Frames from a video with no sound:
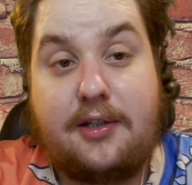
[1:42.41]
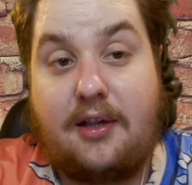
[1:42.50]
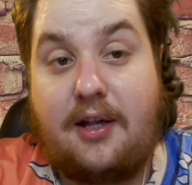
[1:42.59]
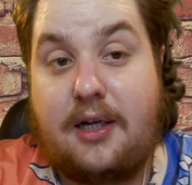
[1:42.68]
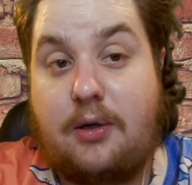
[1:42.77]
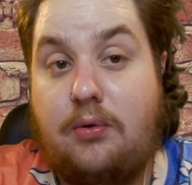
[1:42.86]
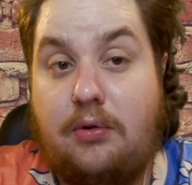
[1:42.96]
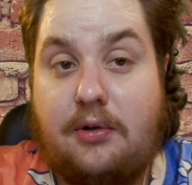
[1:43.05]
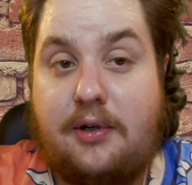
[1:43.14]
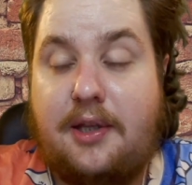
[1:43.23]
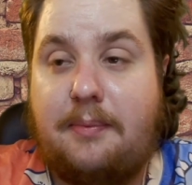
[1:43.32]
It's a lot
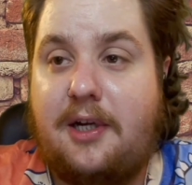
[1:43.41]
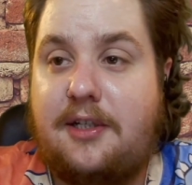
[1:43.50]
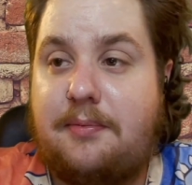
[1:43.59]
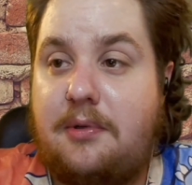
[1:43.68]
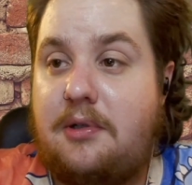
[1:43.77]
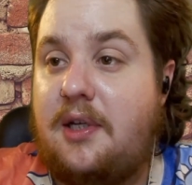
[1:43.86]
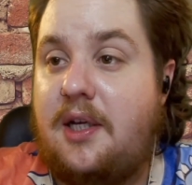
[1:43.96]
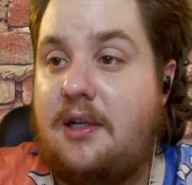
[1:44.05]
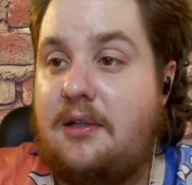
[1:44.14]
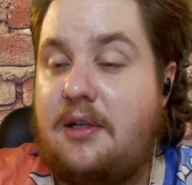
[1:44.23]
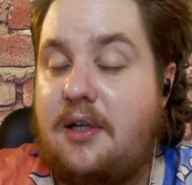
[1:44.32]
cooler in the basement,
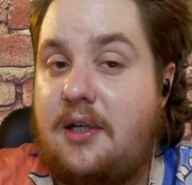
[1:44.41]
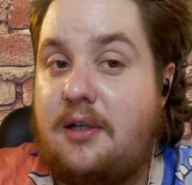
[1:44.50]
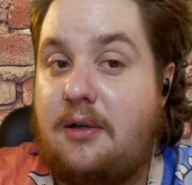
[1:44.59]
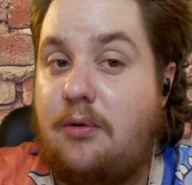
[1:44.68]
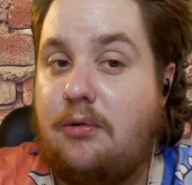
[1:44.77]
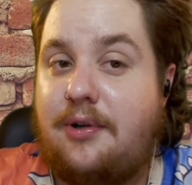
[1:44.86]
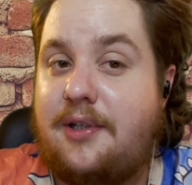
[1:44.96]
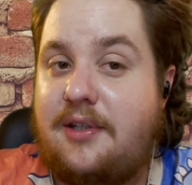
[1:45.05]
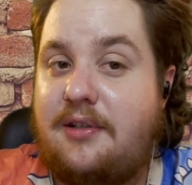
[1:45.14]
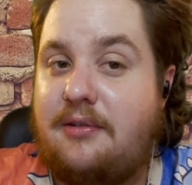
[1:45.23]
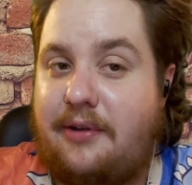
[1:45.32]
and cooler as
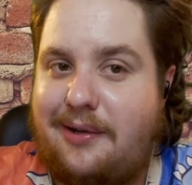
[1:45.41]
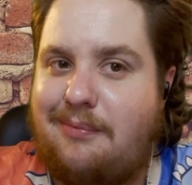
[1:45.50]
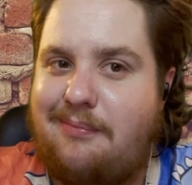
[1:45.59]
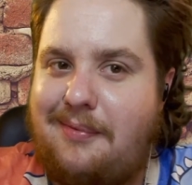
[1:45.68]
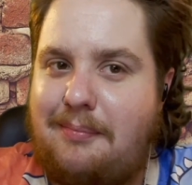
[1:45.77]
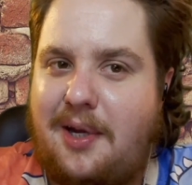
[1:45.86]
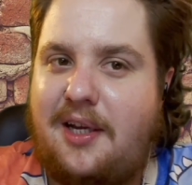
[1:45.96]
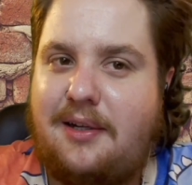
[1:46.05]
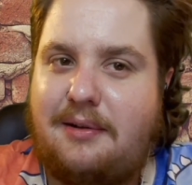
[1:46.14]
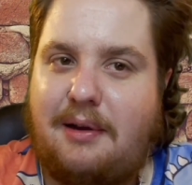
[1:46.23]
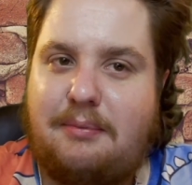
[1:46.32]
in, like, me.